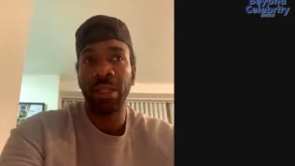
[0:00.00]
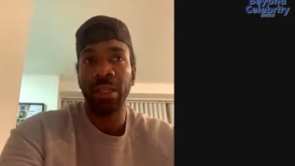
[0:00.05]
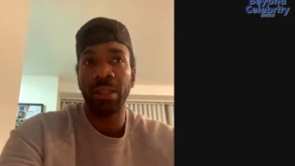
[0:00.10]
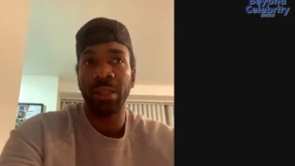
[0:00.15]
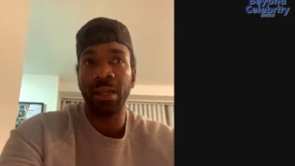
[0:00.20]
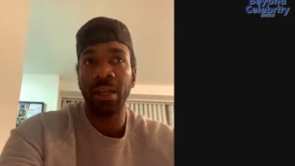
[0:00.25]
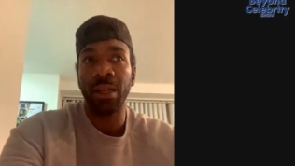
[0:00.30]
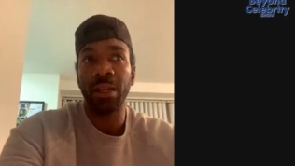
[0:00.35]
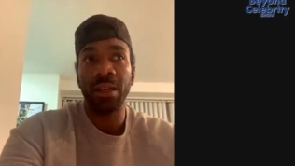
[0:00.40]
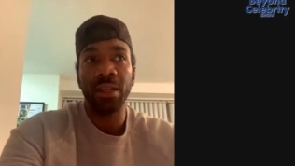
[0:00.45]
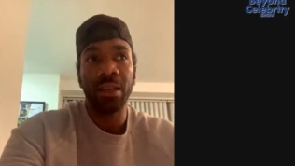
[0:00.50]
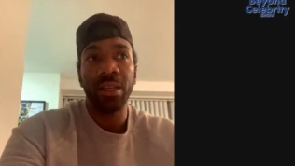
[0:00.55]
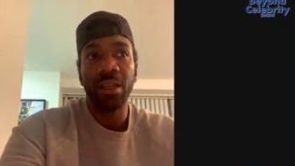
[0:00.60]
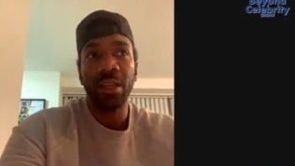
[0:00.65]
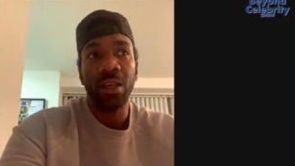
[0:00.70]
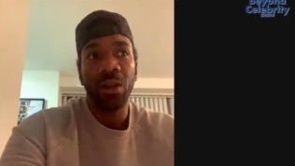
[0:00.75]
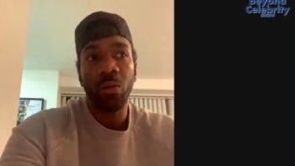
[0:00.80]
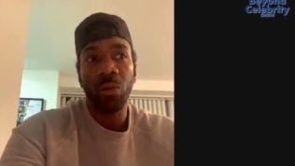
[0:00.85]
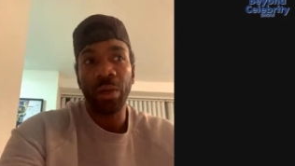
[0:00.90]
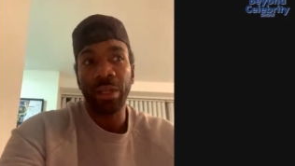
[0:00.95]
And
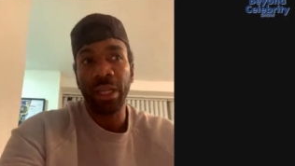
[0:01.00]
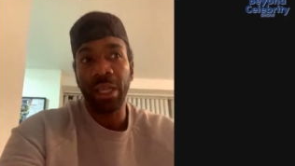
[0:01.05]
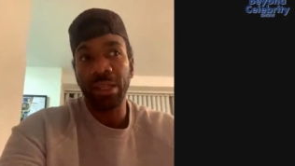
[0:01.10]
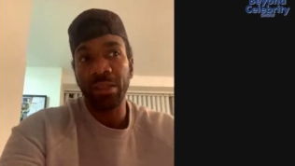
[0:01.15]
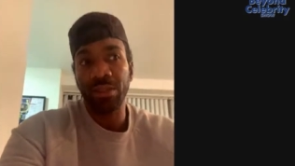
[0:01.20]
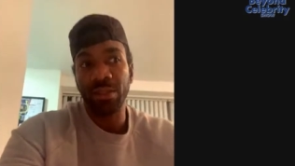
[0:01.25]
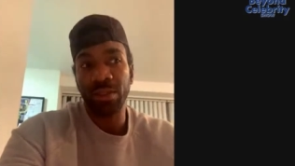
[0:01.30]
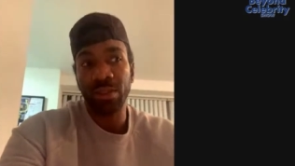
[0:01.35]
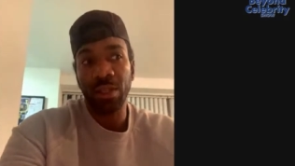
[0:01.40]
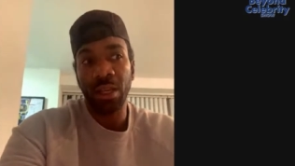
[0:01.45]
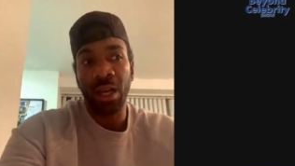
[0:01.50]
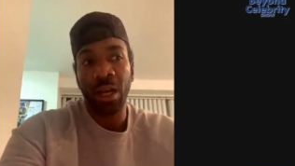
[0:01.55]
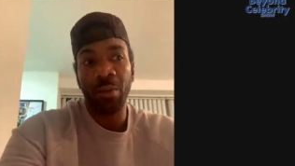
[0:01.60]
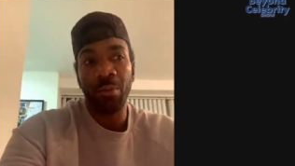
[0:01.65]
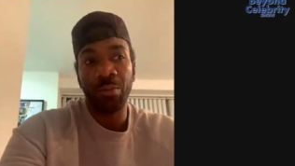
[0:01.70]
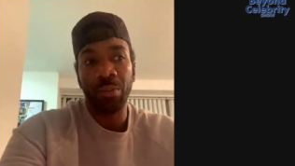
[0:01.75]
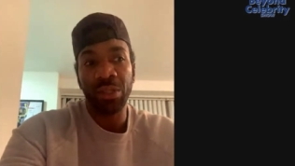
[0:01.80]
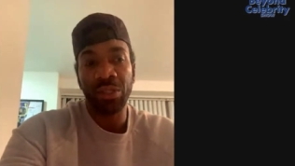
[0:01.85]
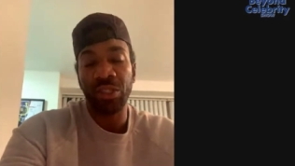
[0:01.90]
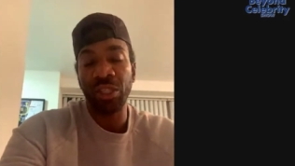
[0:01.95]
when they
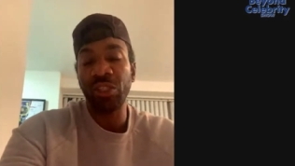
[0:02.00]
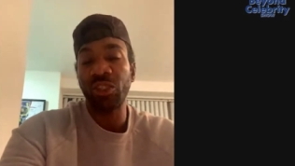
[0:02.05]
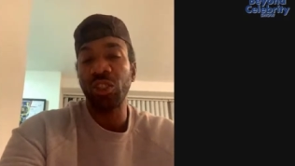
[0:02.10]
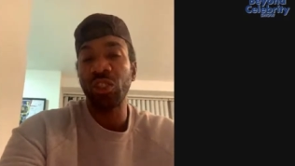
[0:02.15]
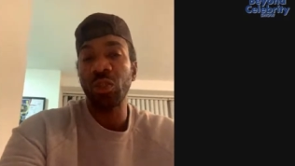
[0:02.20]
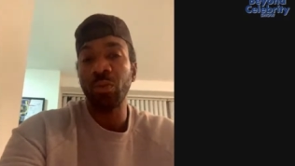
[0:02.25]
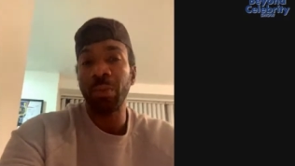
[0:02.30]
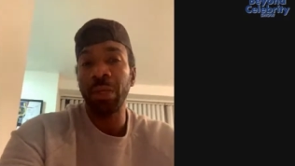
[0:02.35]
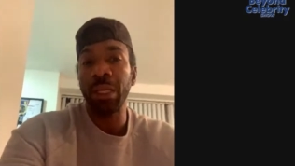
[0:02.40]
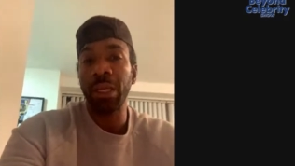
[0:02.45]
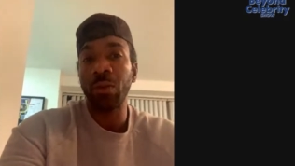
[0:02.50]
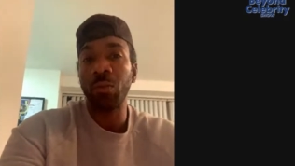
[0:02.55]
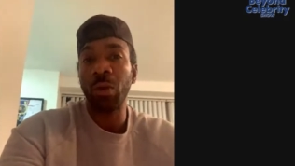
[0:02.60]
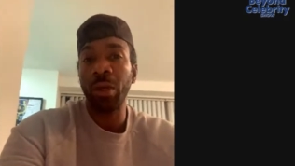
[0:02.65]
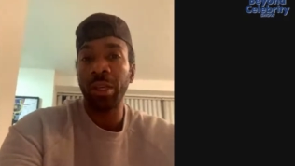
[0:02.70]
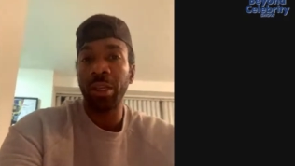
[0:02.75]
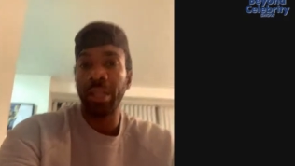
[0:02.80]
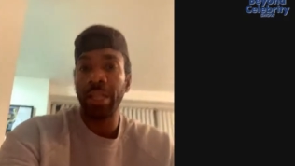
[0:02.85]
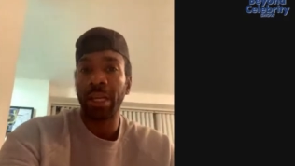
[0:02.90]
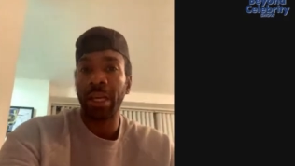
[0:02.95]
positioned me at
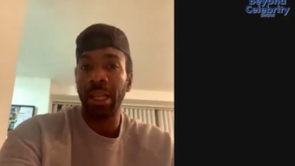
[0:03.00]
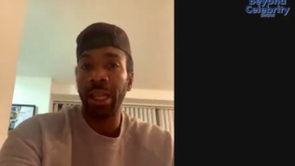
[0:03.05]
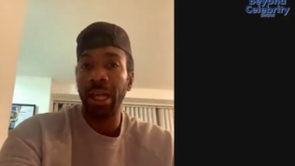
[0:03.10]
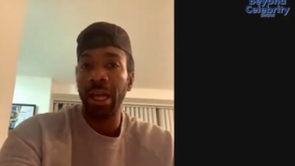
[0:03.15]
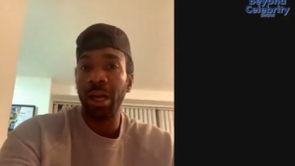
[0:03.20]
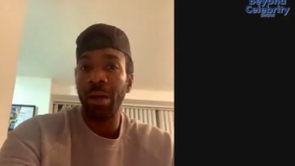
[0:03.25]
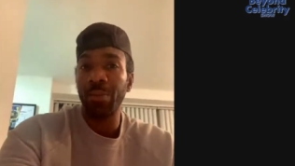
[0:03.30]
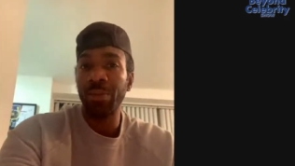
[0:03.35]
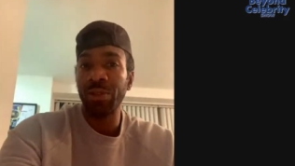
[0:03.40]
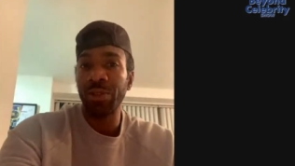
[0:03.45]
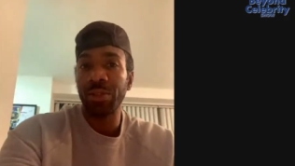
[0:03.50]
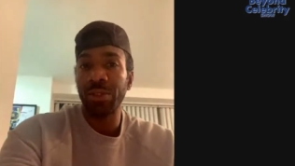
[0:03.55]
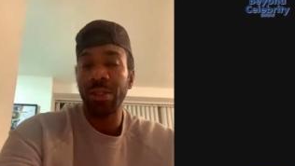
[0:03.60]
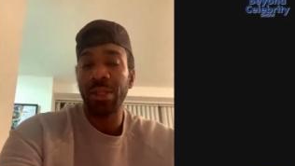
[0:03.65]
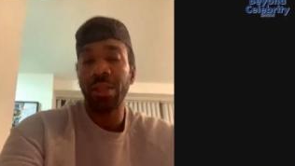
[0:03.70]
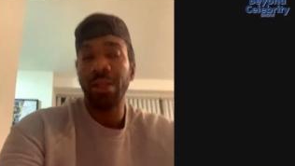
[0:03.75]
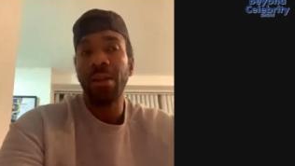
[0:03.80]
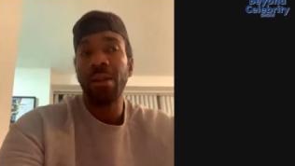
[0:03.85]
one of the clubs,